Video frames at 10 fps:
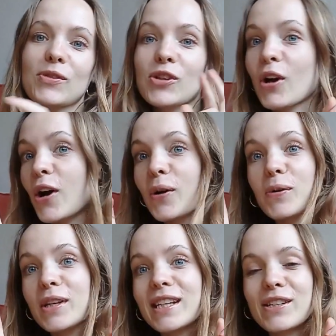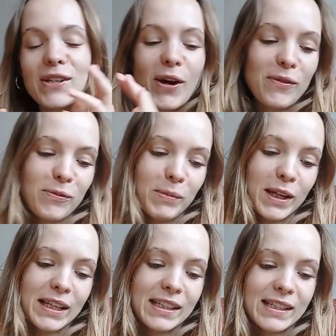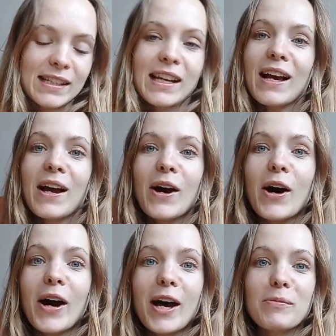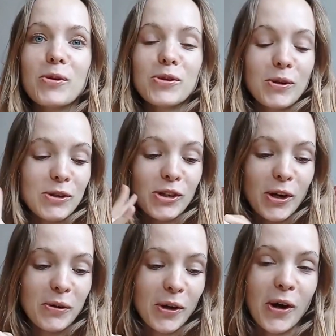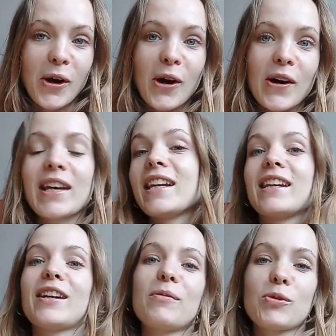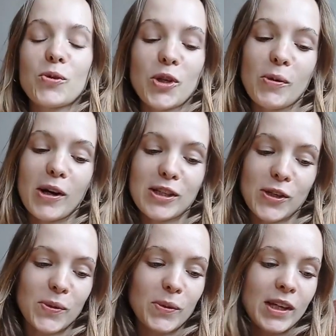childish stuff, because I am also a child at heart, and I'm sure you are too.